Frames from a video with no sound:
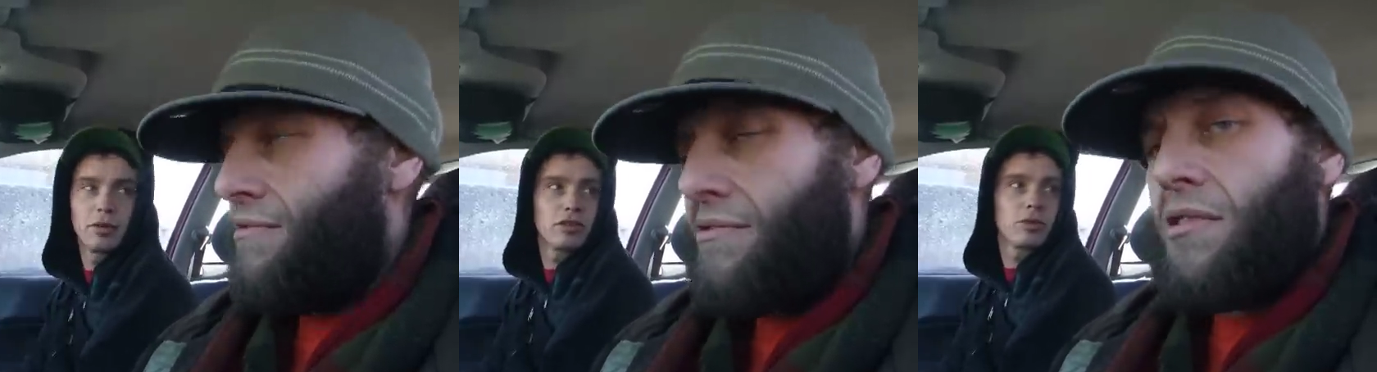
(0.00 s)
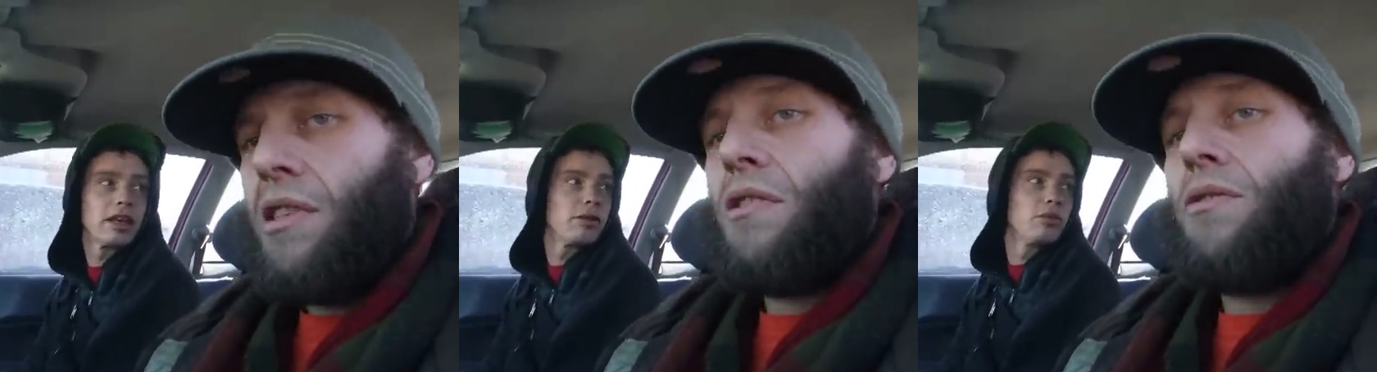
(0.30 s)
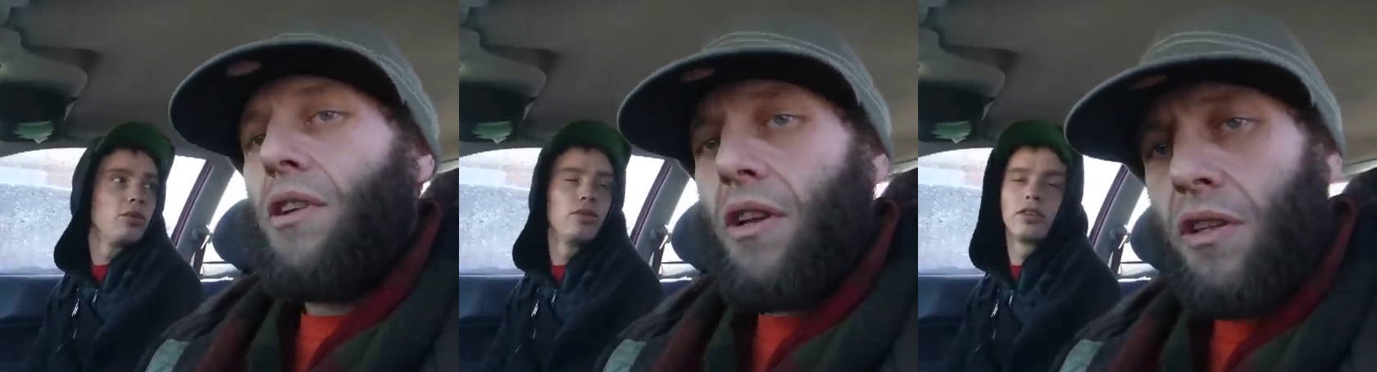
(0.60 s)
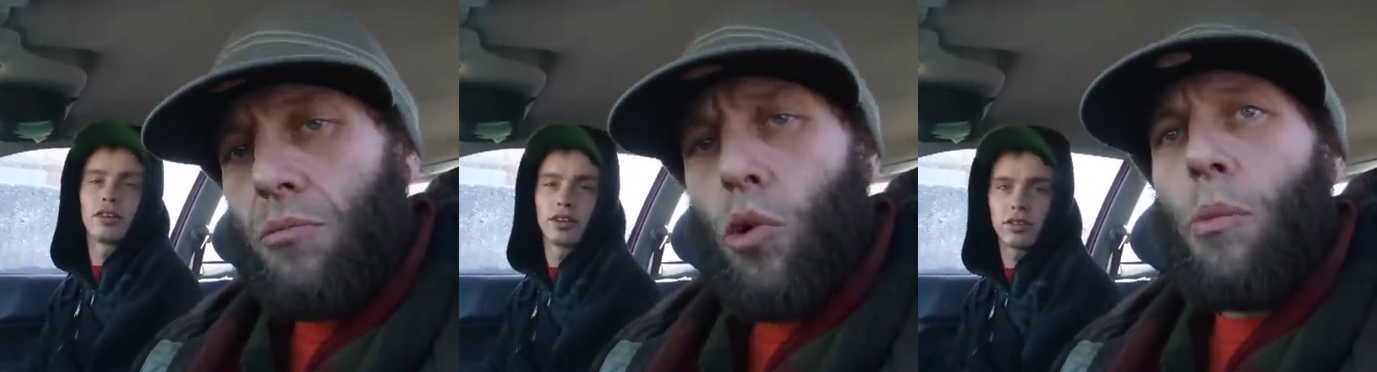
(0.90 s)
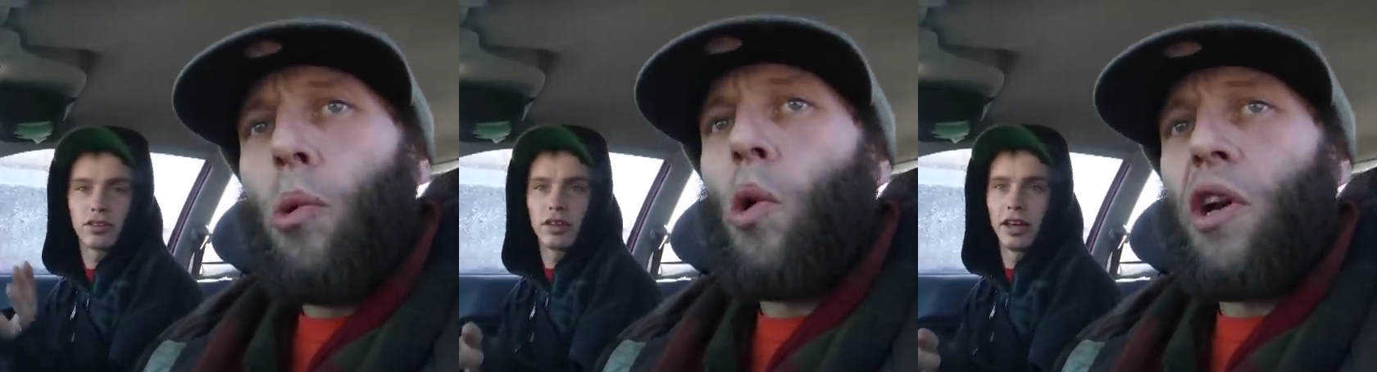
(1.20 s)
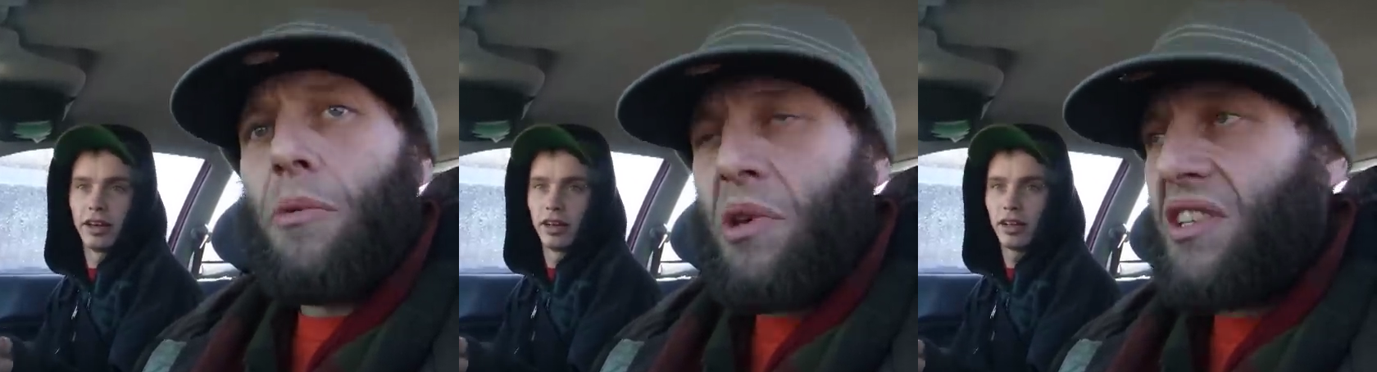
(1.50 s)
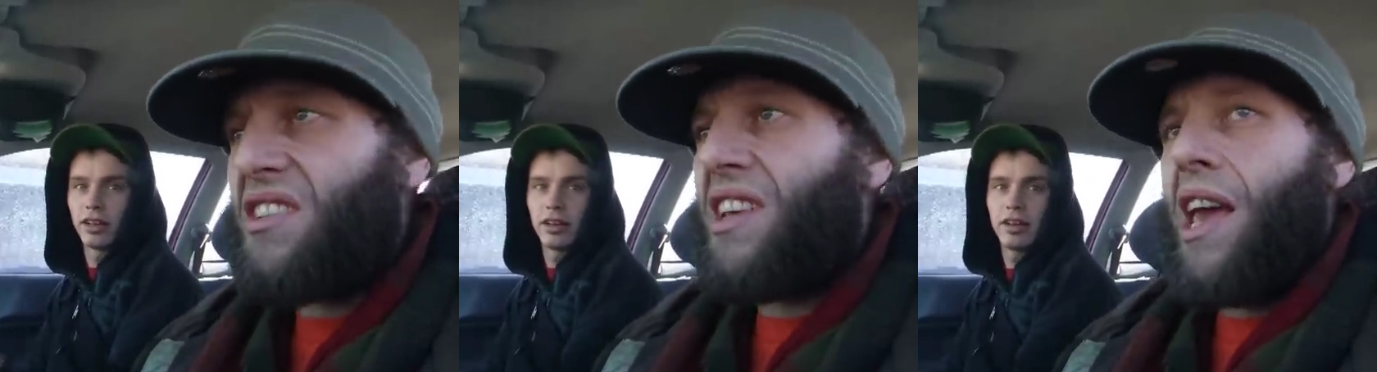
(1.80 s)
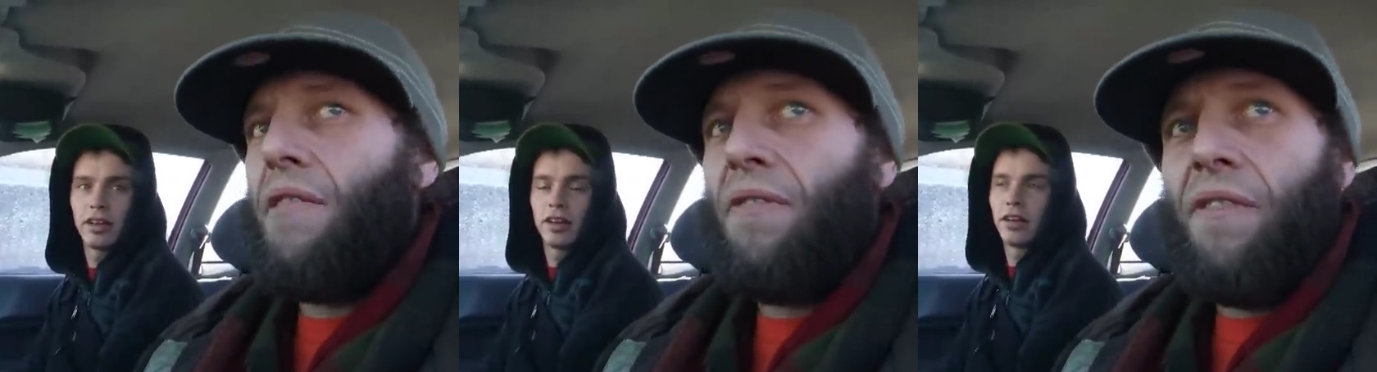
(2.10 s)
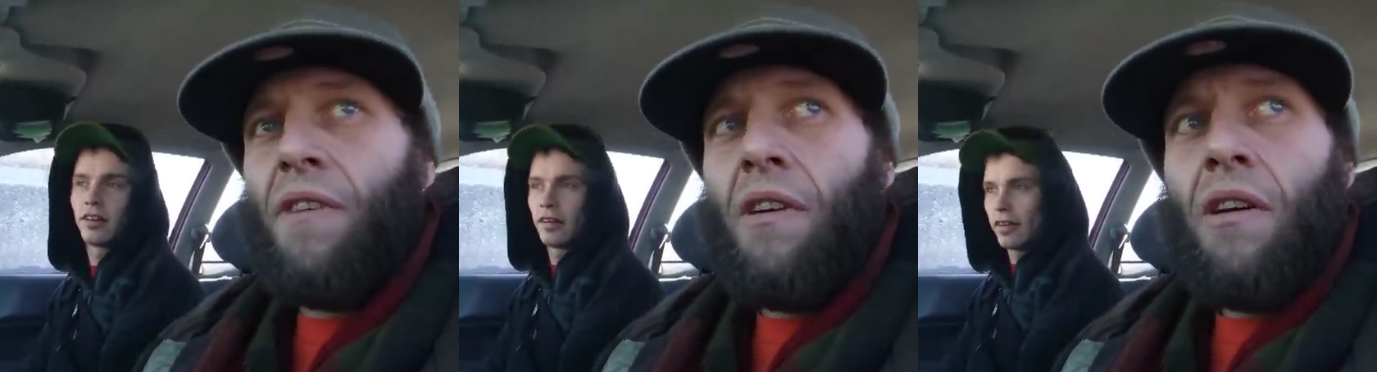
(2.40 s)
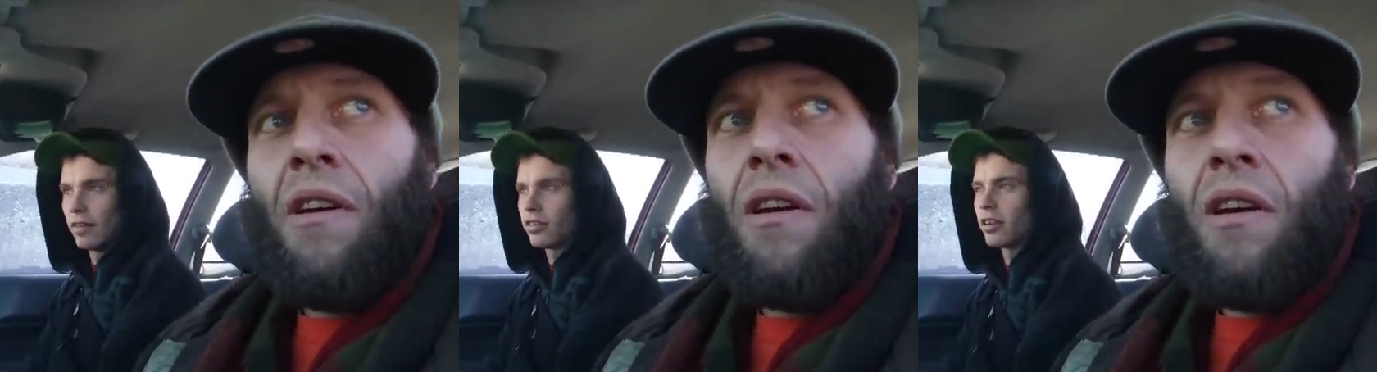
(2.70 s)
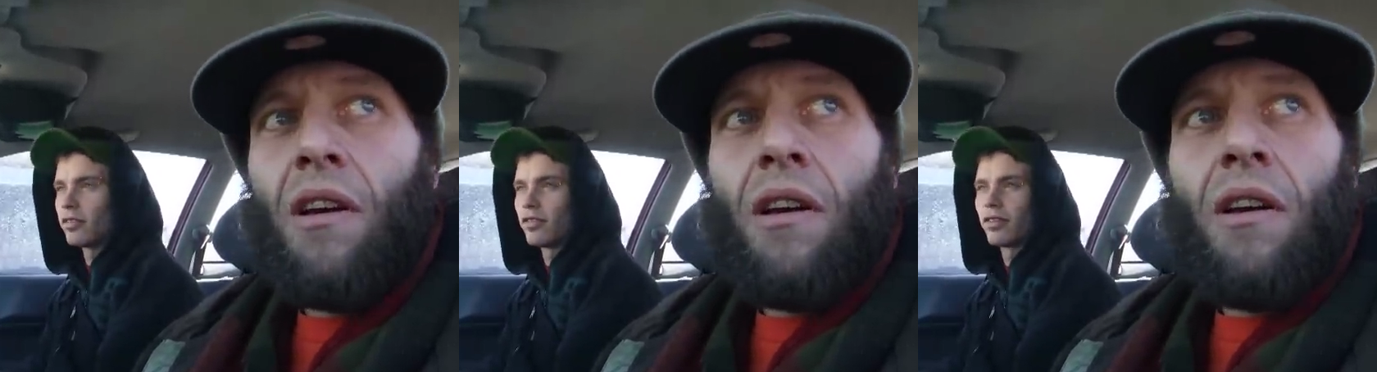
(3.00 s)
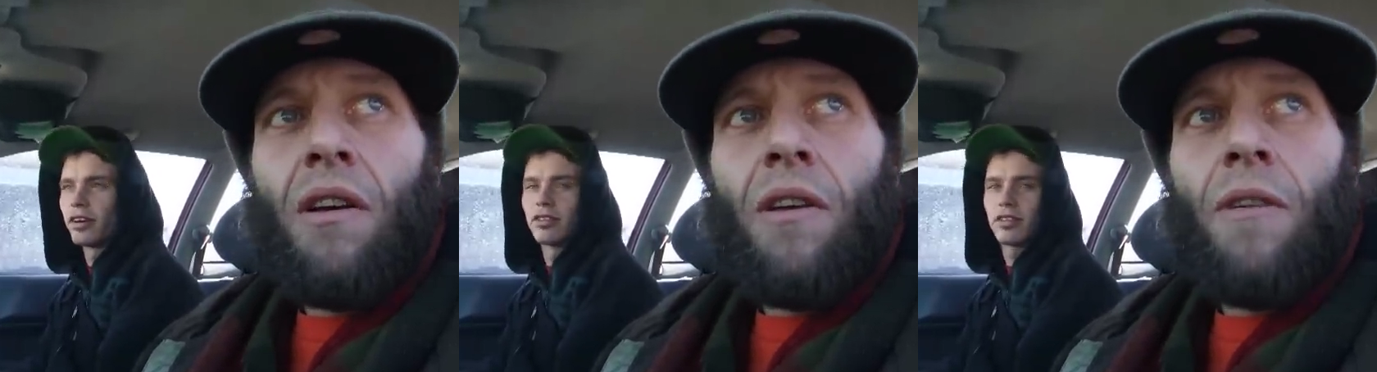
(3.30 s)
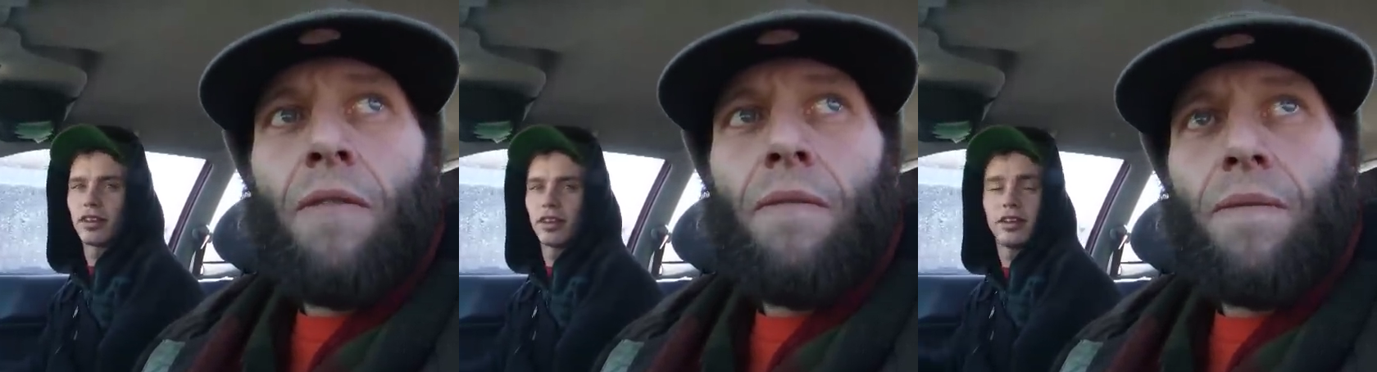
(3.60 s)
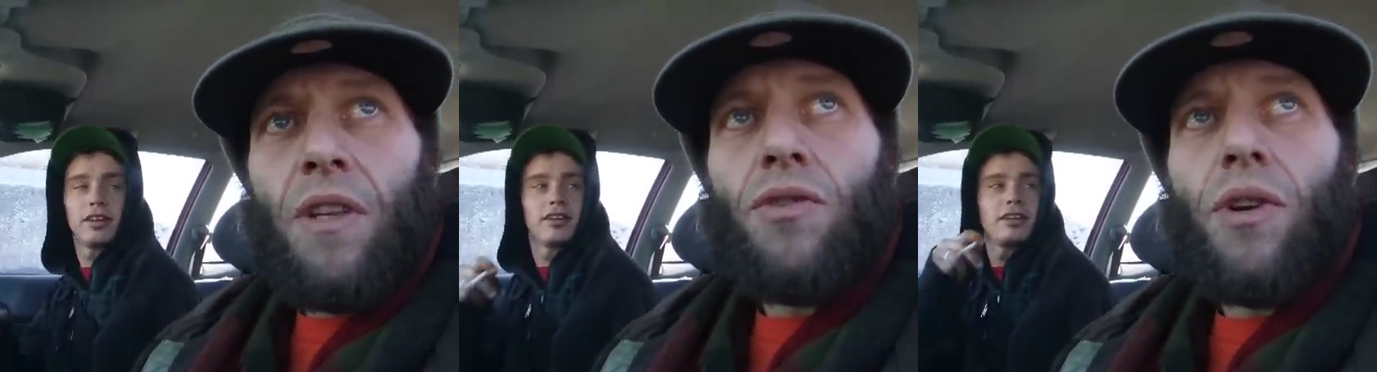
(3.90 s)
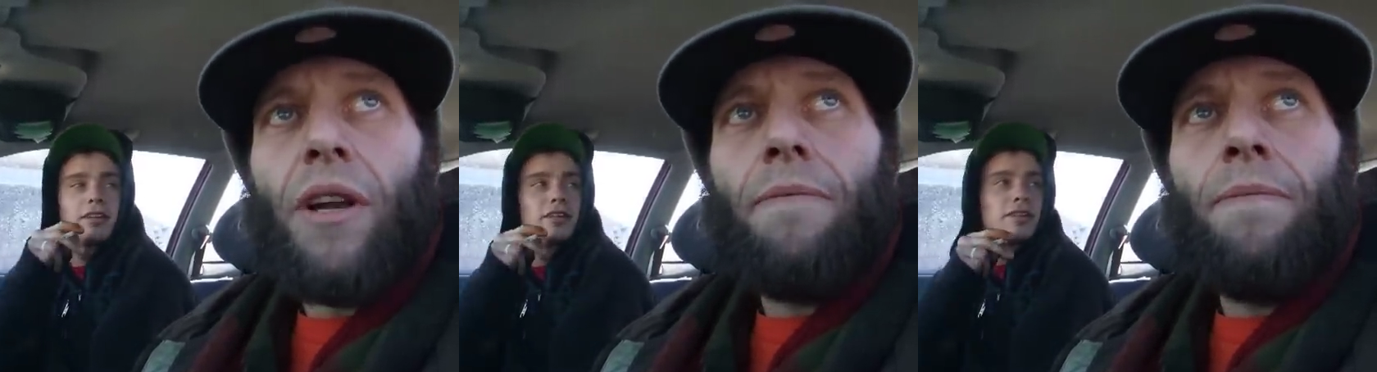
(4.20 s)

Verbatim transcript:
Speaker 1: So we can't move until it's more important to be safe. Safety first. That's right.